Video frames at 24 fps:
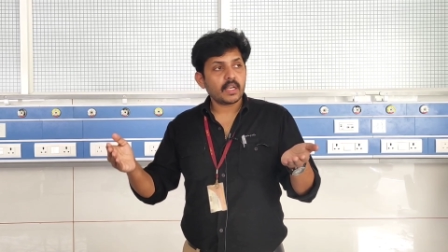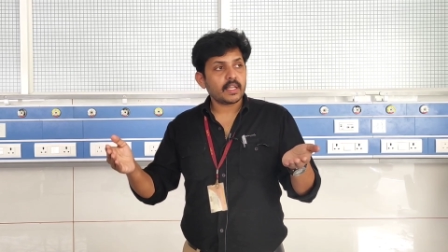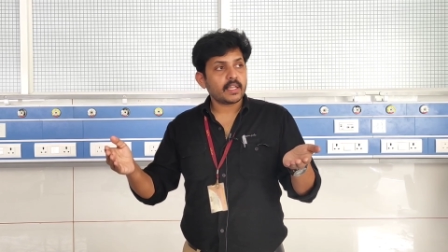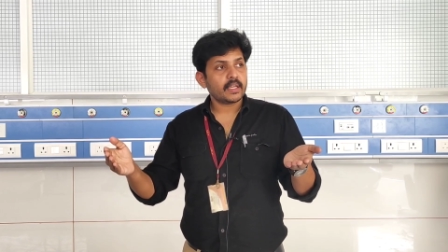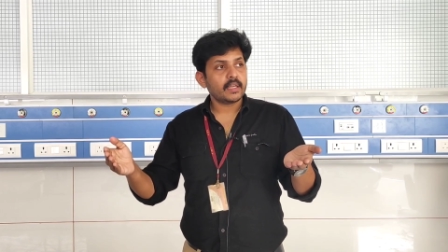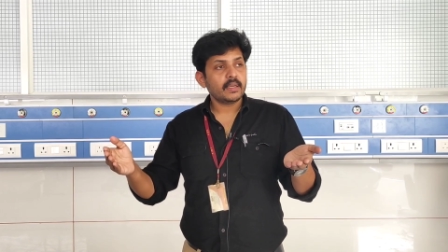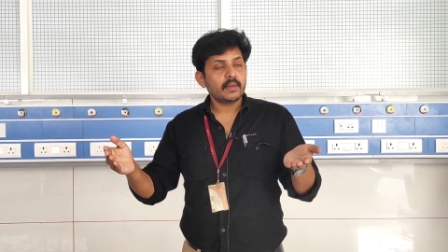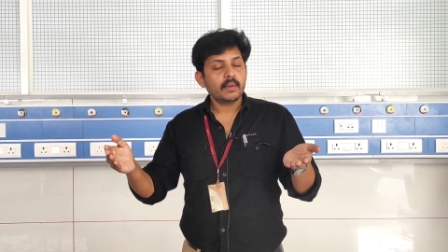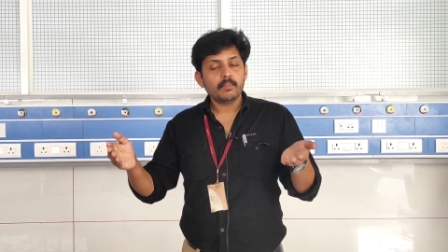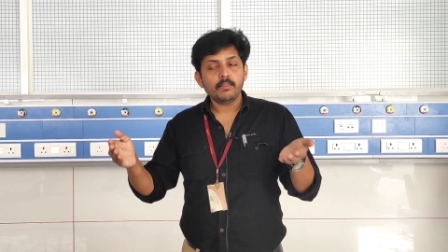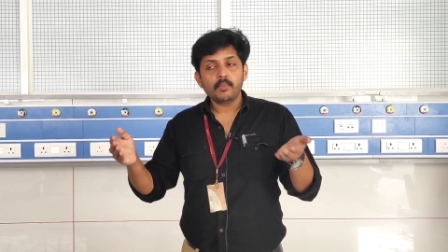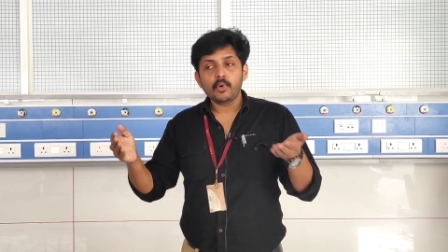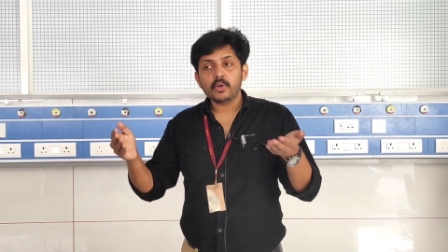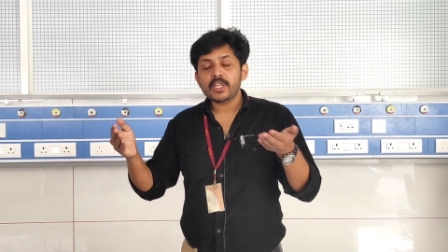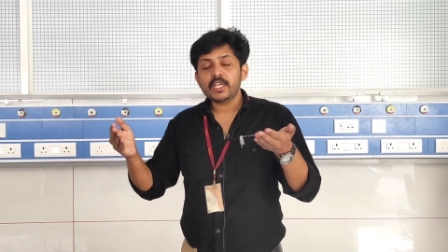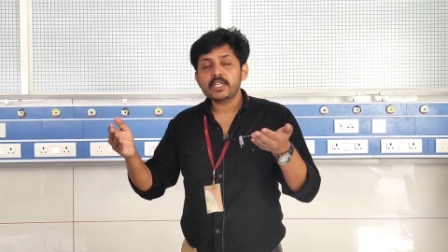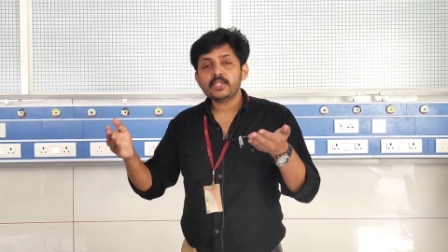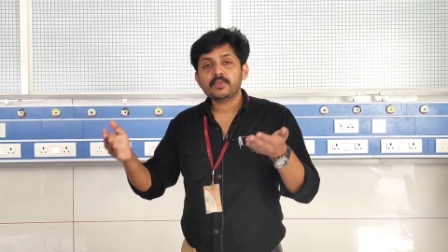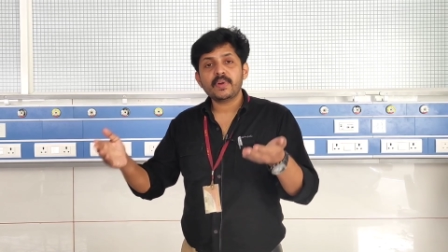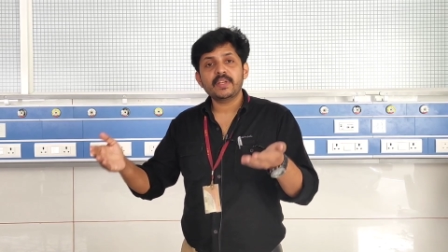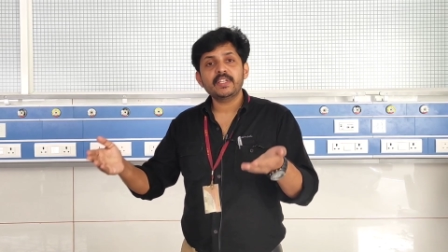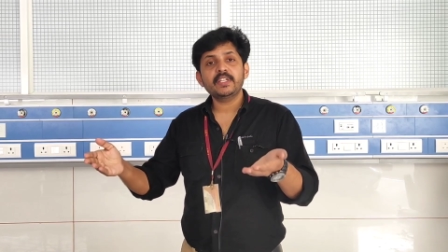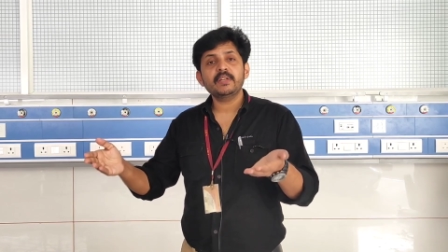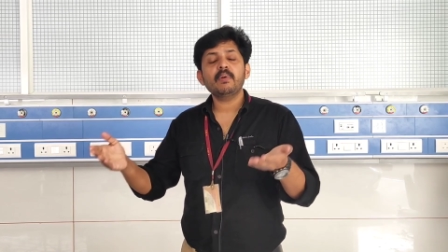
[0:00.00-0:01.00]
like more
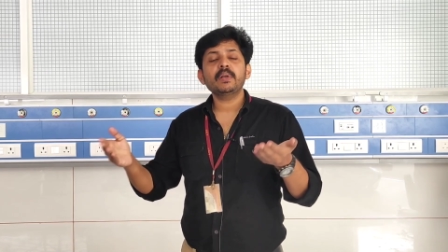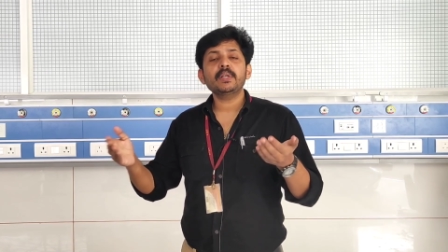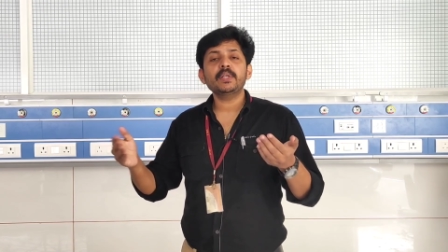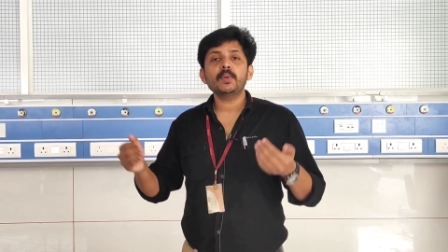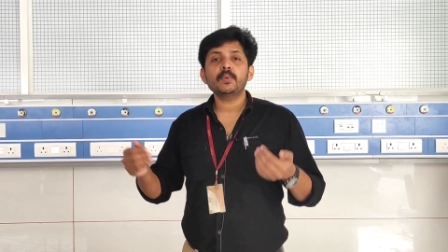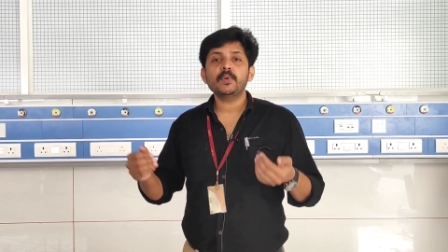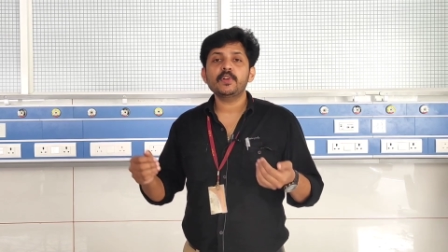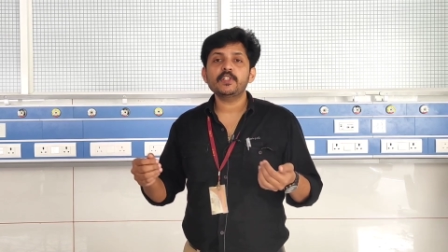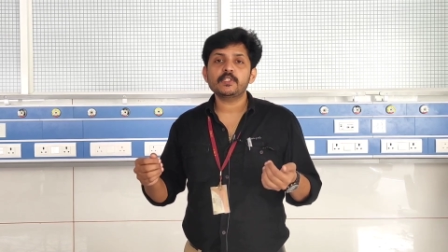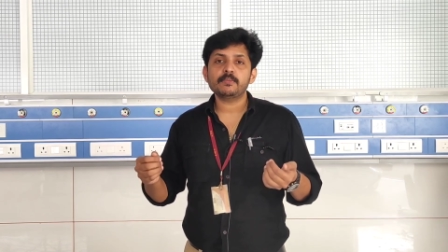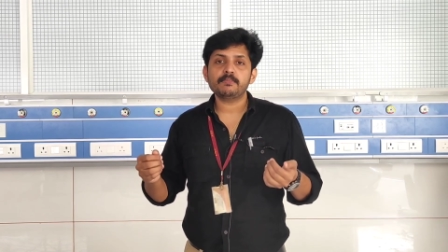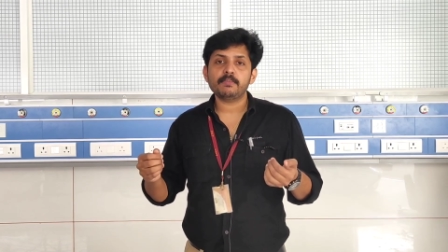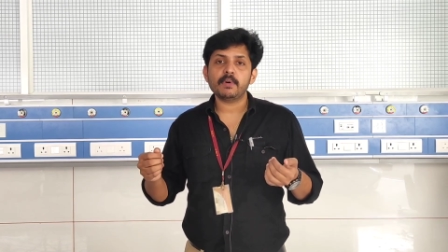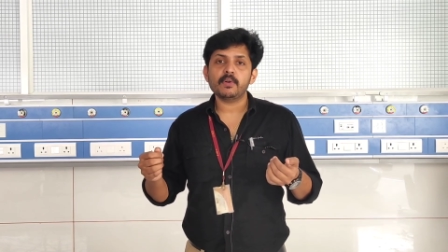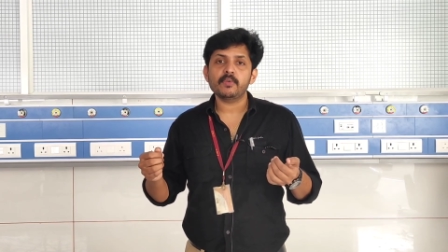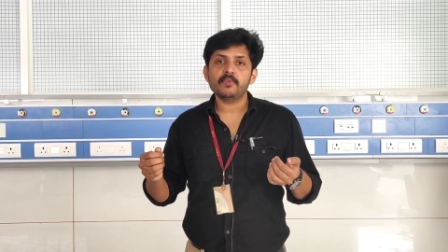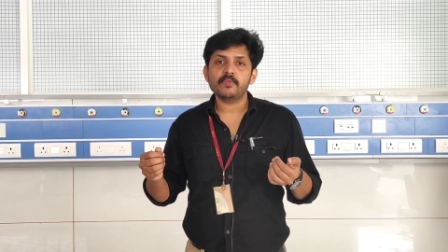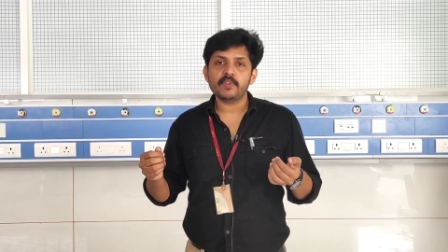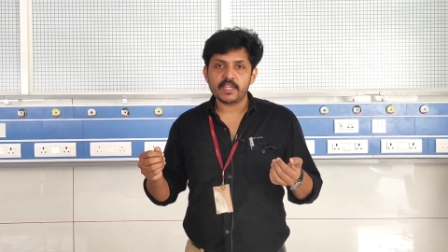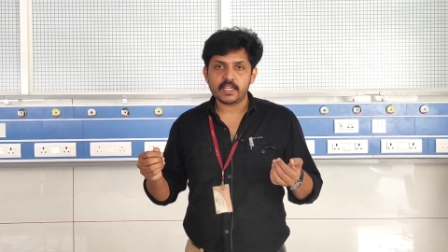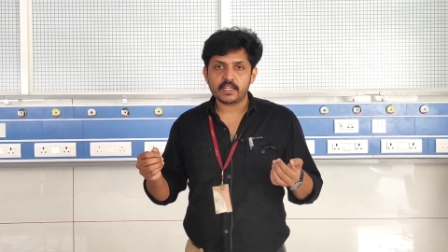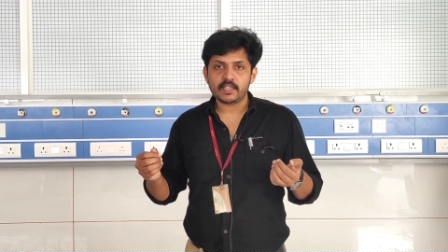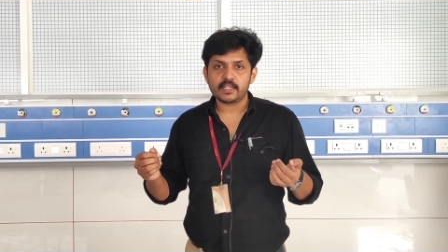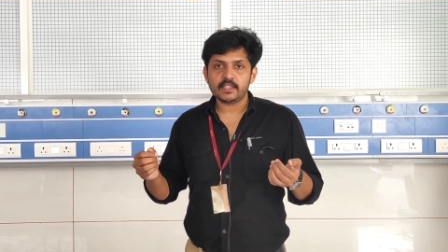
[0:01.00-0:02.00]
than 21 units per
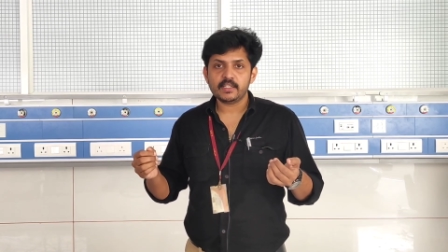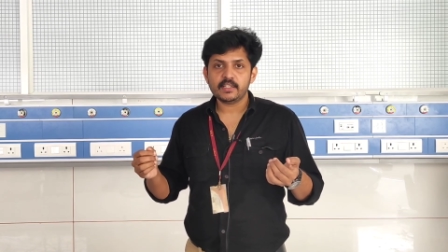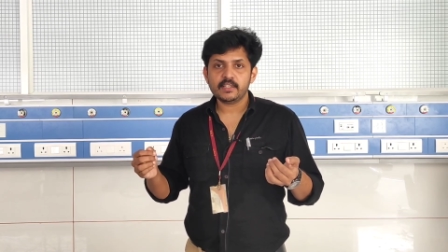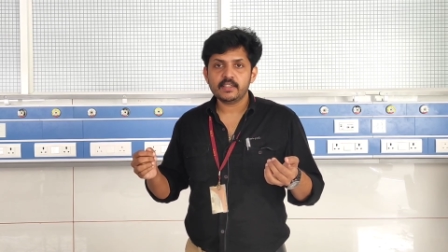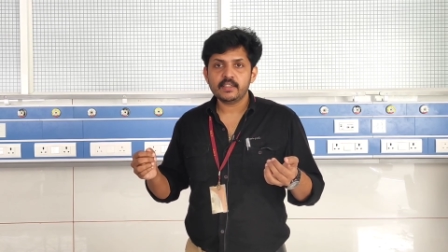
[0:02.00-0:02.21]
week